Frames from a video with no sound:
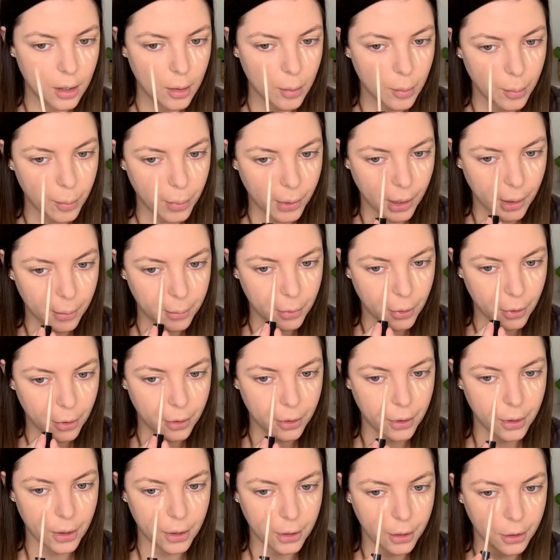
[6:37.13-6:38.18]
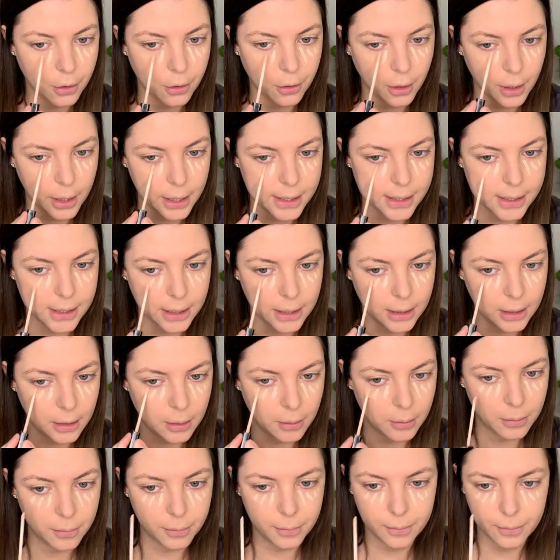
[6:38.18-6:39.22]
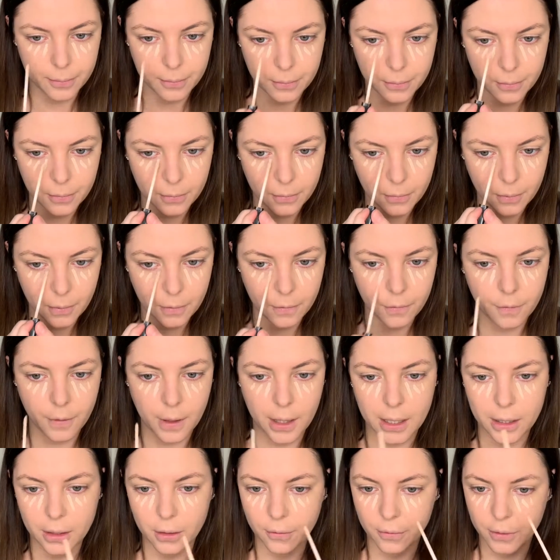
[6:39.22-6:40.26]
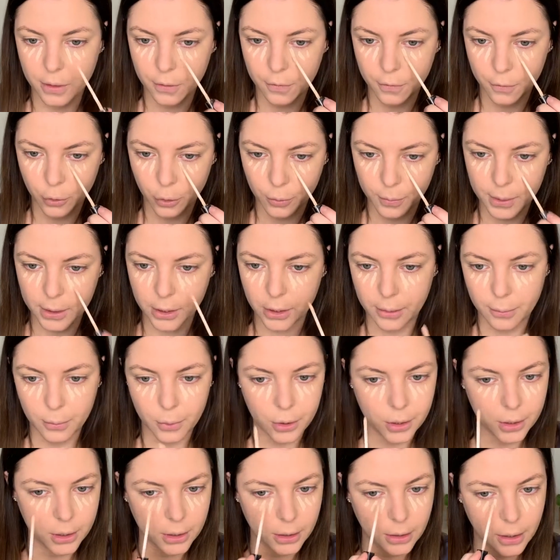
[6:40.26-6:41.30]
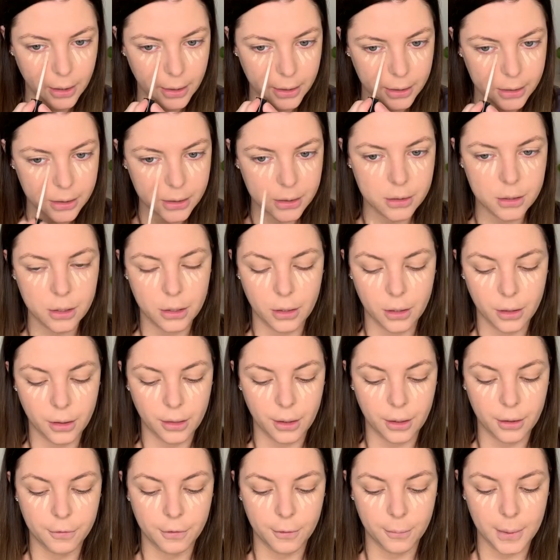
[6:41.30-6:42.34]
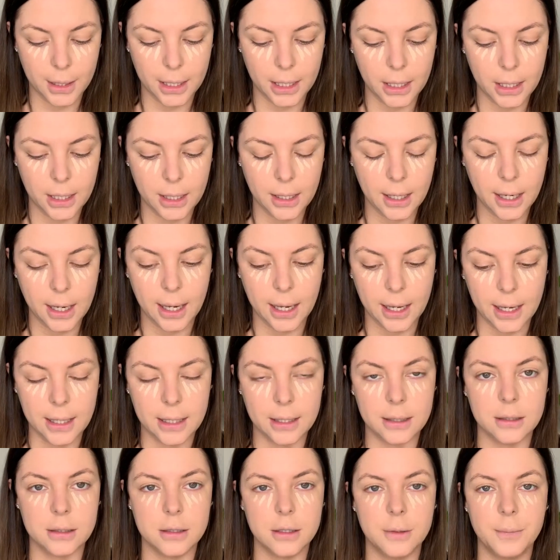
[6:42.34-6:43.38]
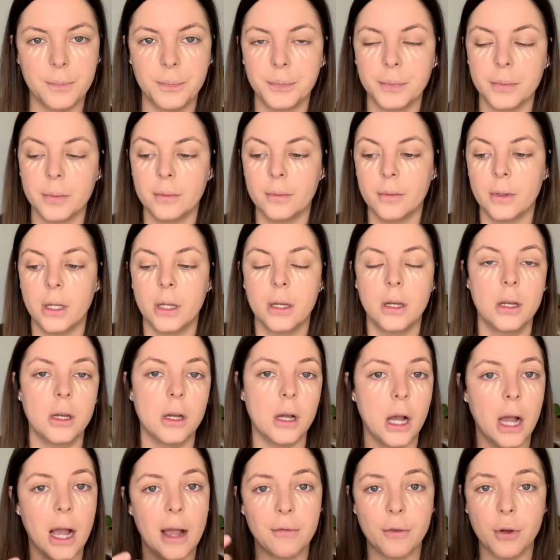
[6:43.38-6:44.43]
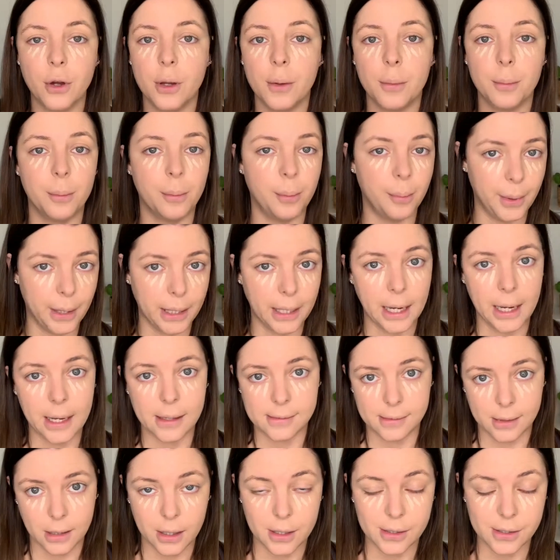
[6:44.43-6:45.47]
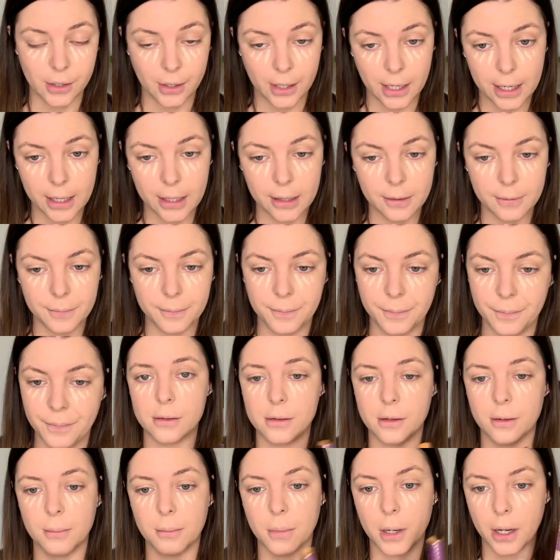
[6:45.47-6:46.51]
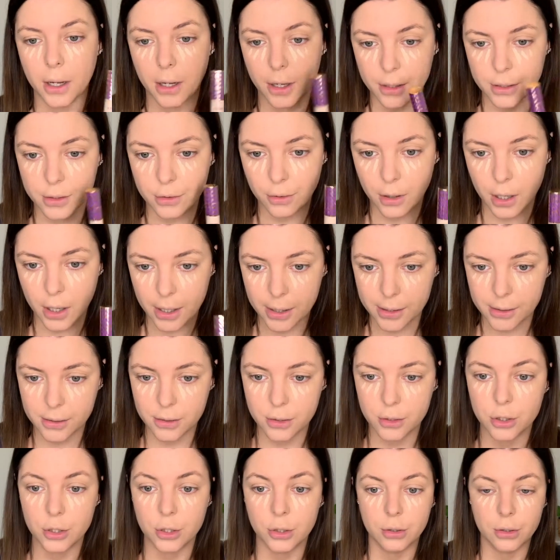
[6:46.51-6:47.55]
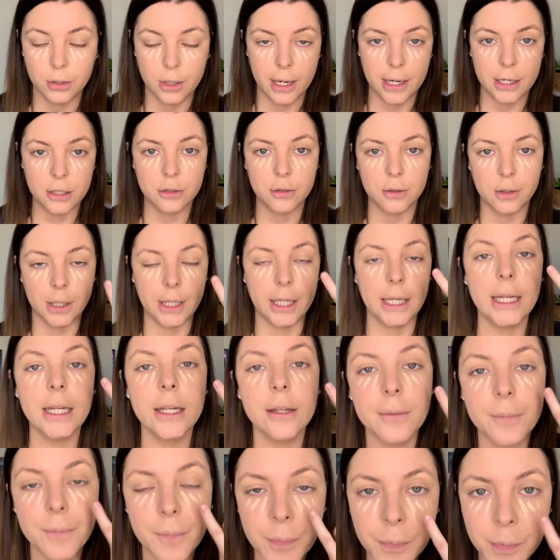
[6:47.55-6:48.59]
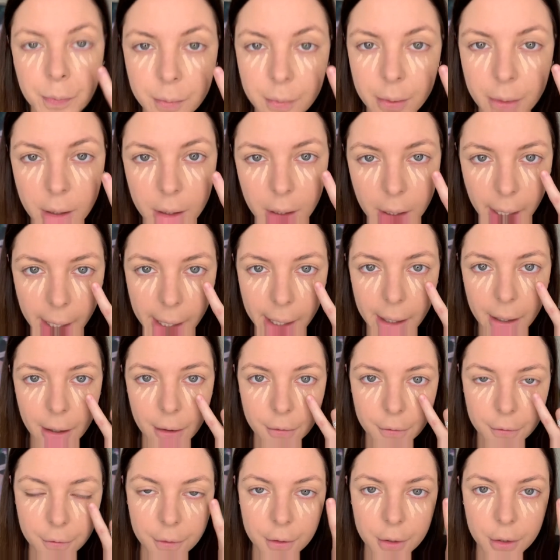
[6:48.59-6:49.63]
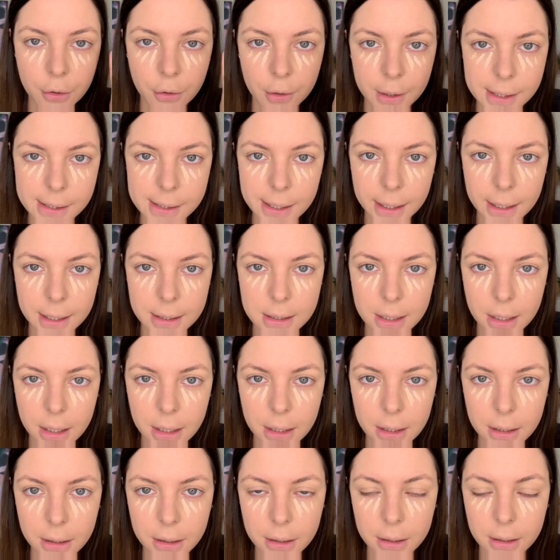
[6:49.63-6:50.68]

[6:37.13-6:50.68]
But I'm not a crazy fan of the formula, I'm not going to lie, it's too thick for me, and I've got big ass eyes, okay? So my under eyes do naturally have creasing under there,